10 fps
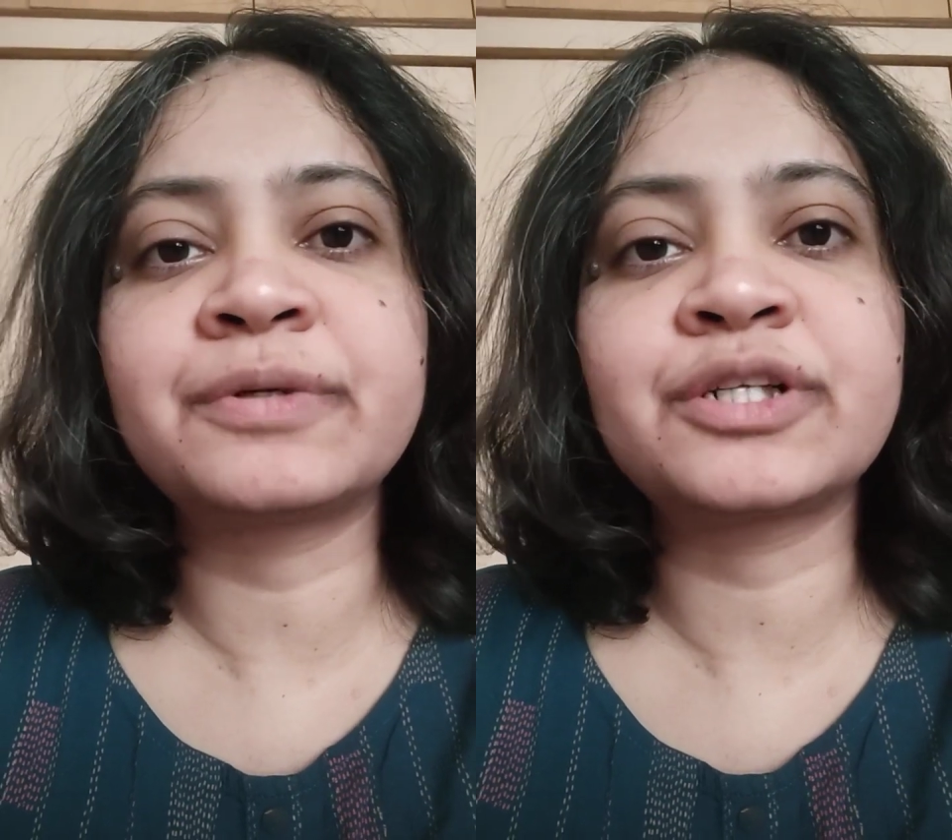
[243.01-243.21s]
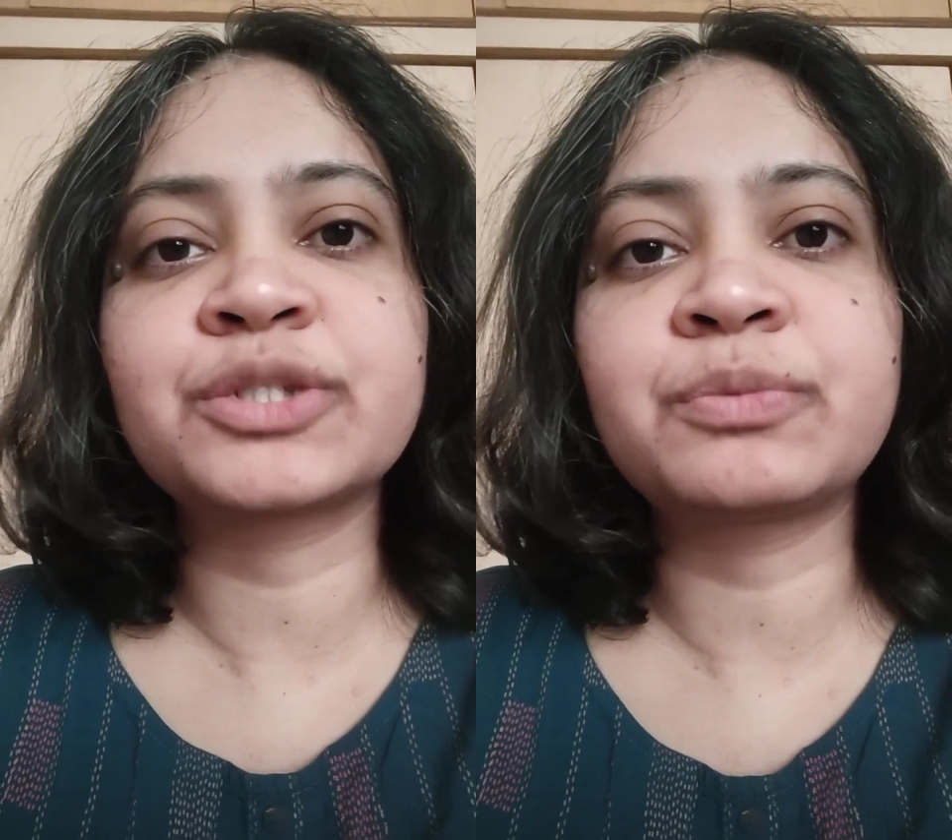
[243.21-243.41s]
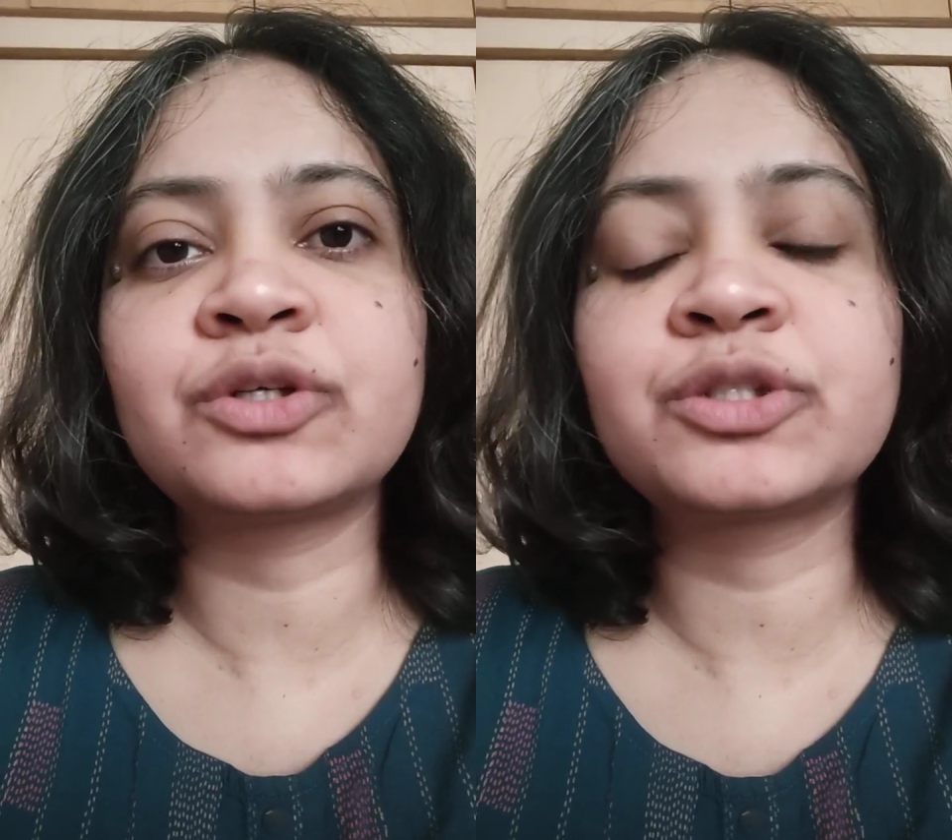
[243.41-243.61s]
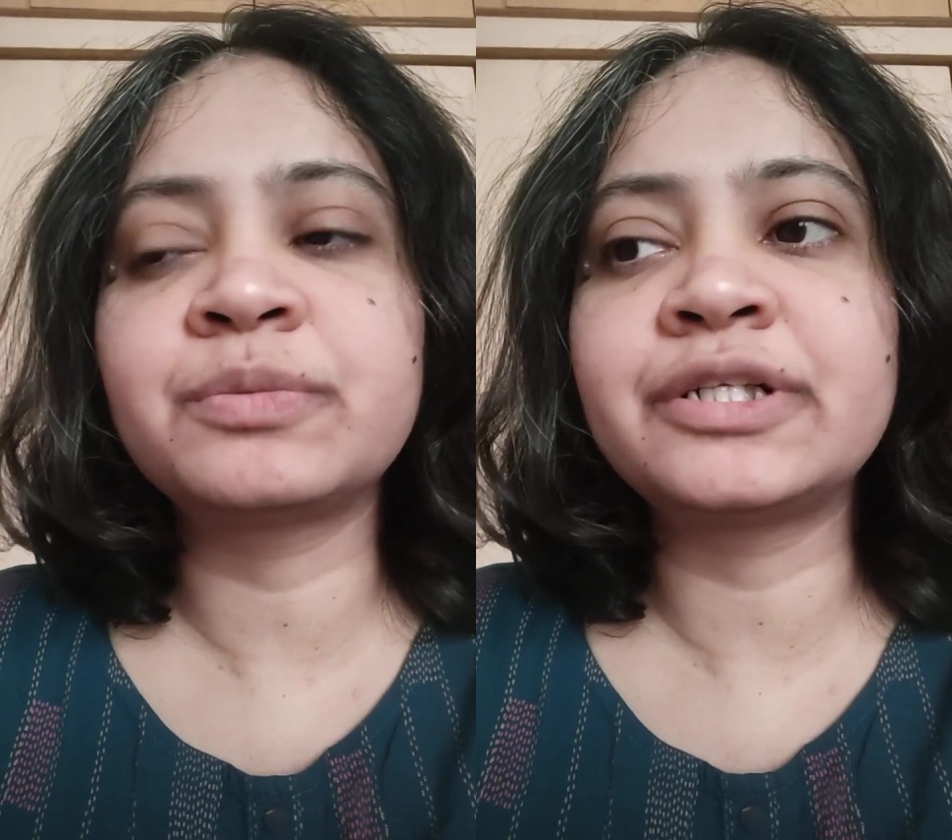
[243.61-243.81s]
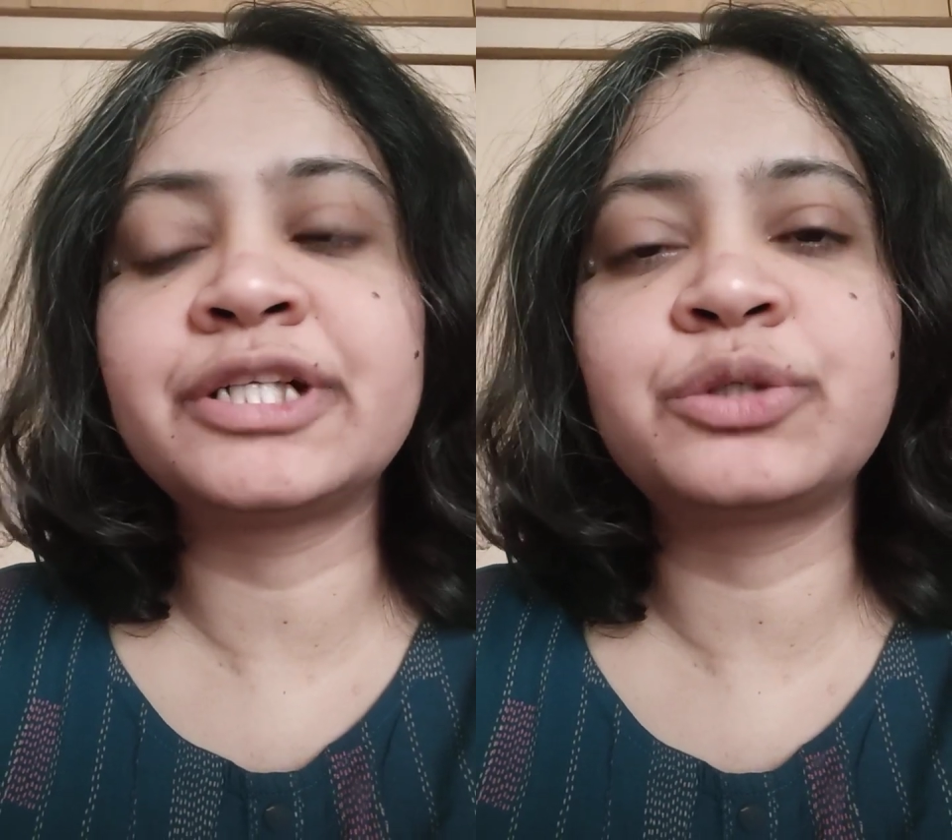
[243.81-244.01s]
and
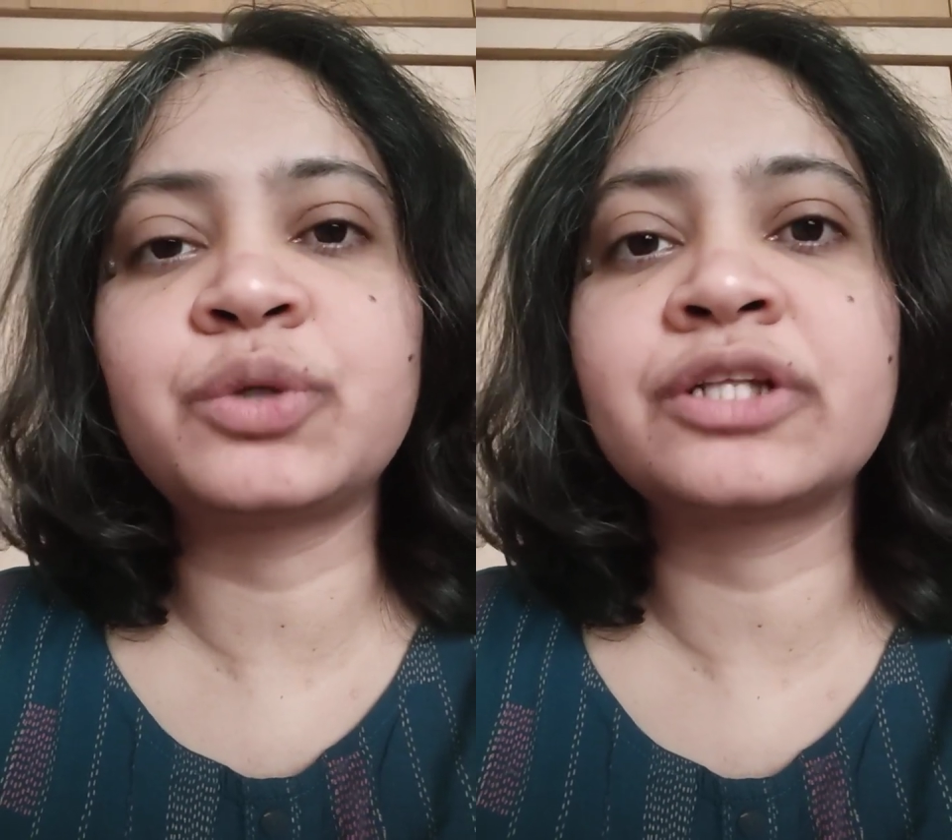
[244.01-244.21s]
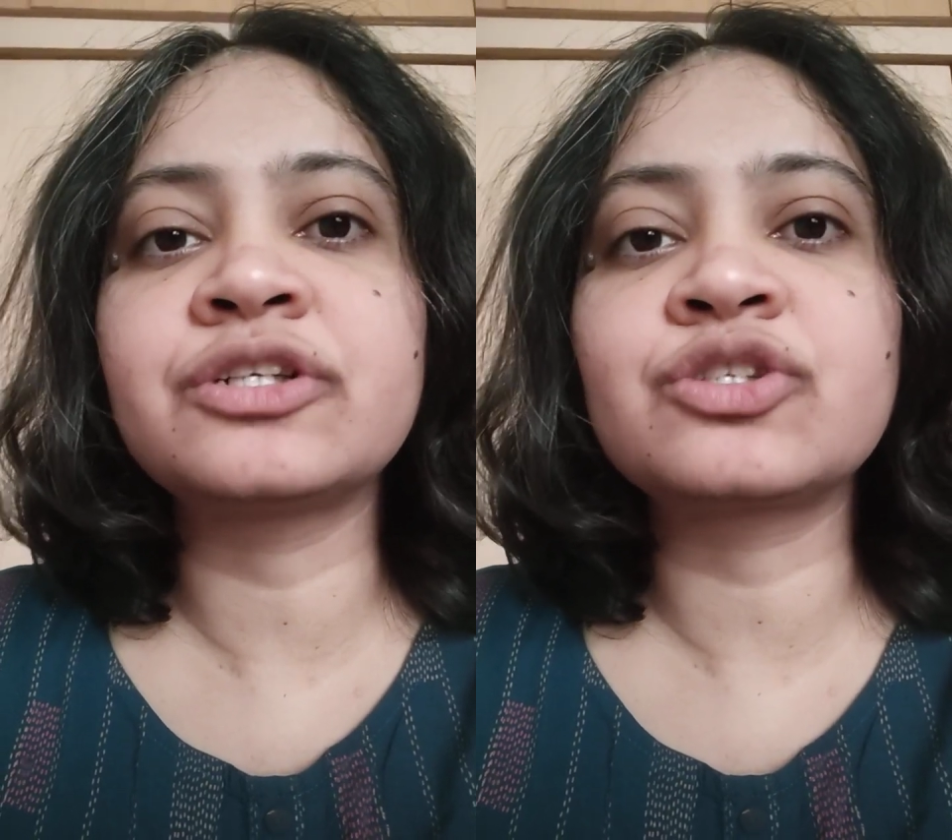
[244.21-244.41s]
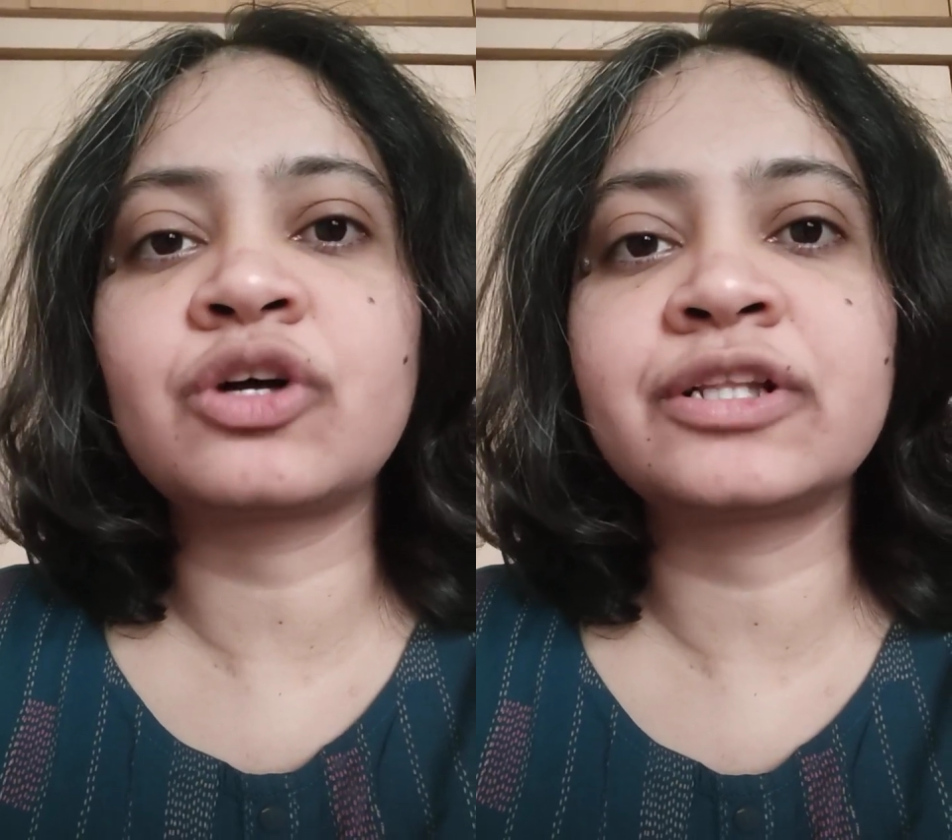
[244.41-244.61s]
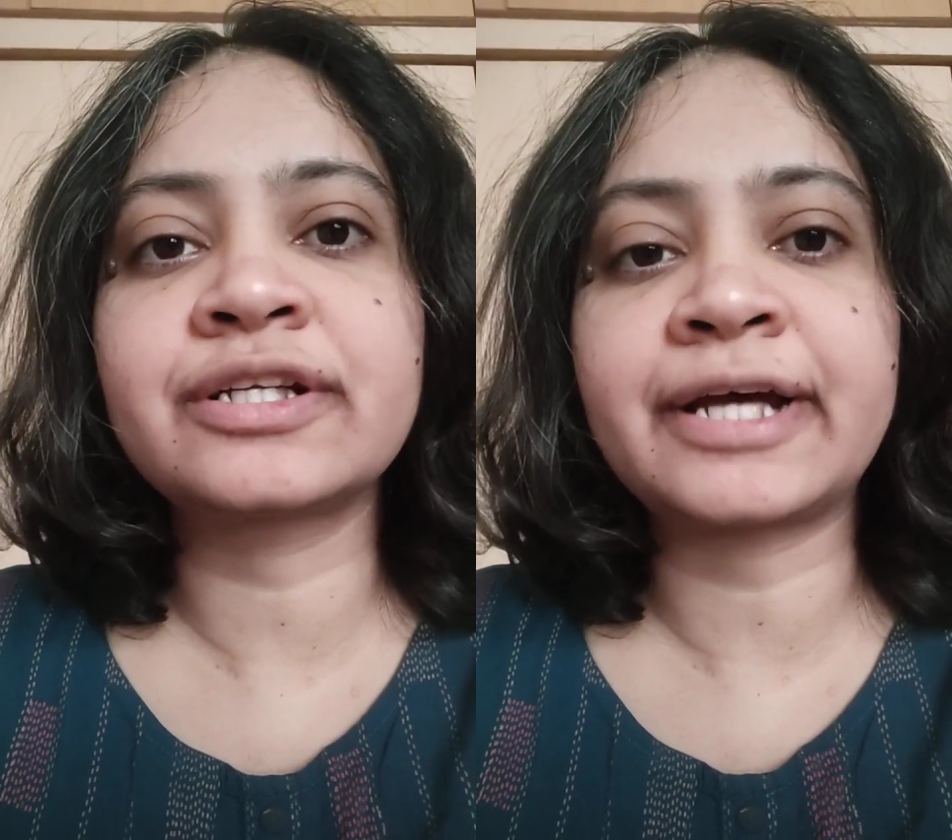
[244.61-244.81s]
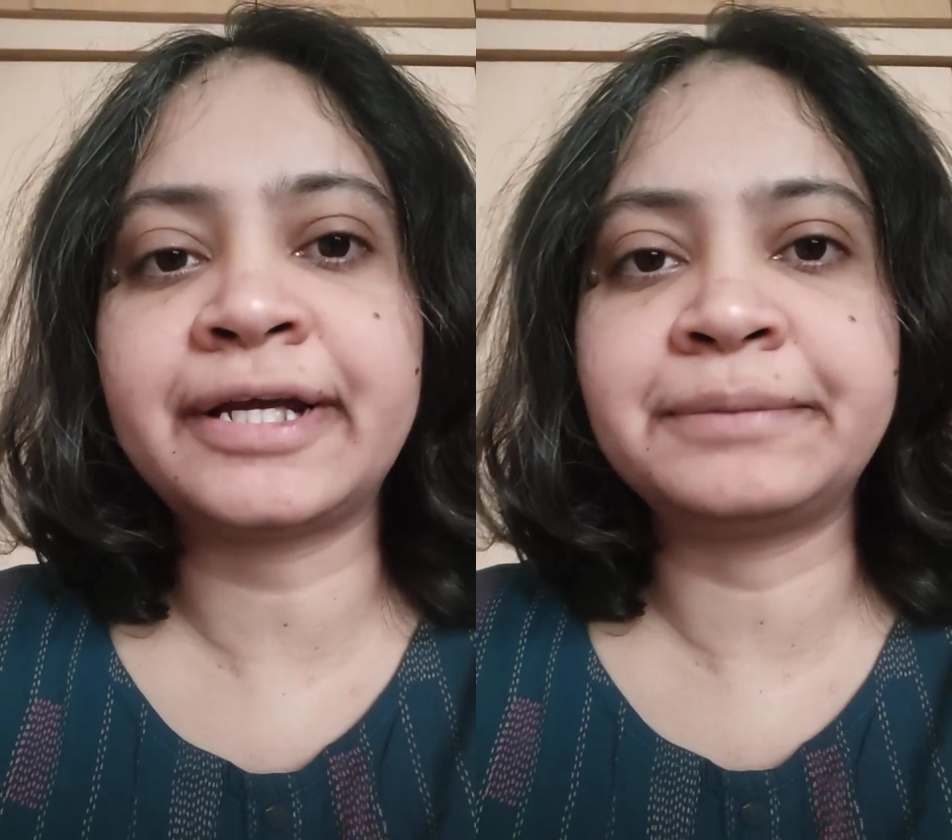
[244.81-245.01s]
responsibility to others all the
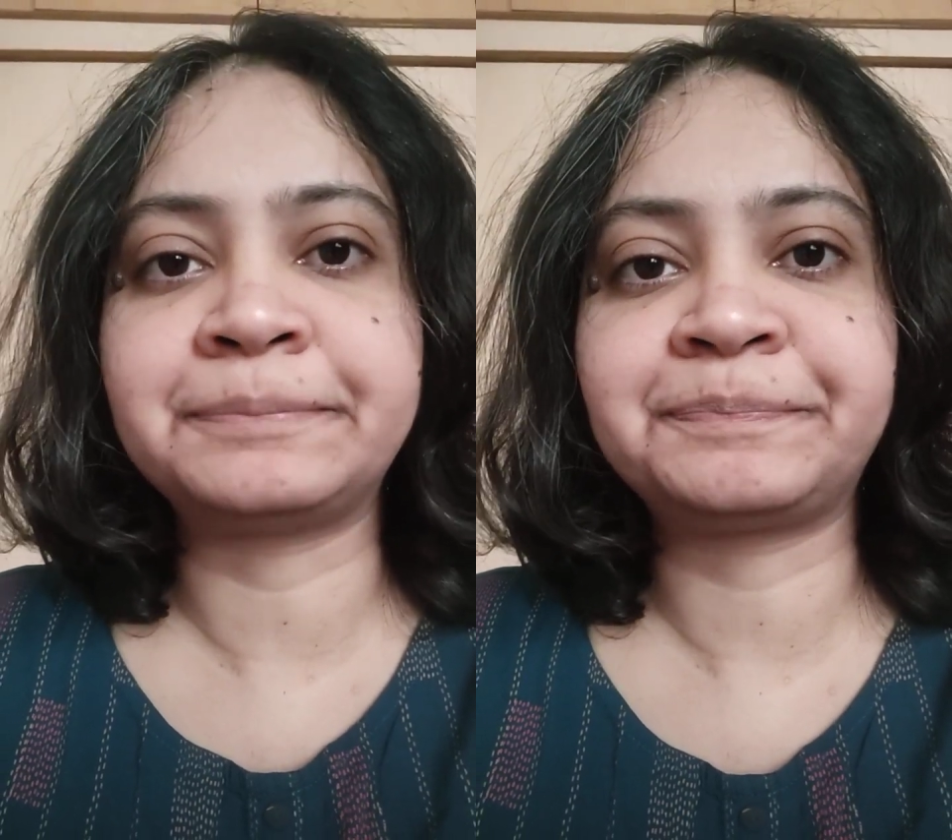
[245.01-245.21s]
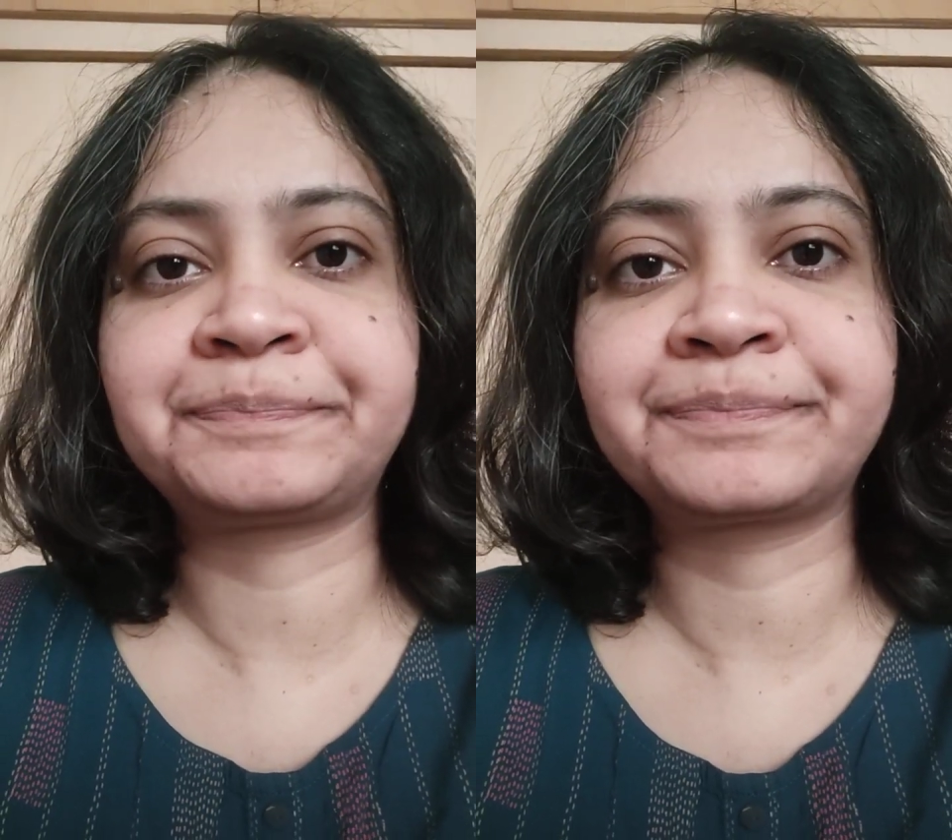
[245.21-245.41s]
time,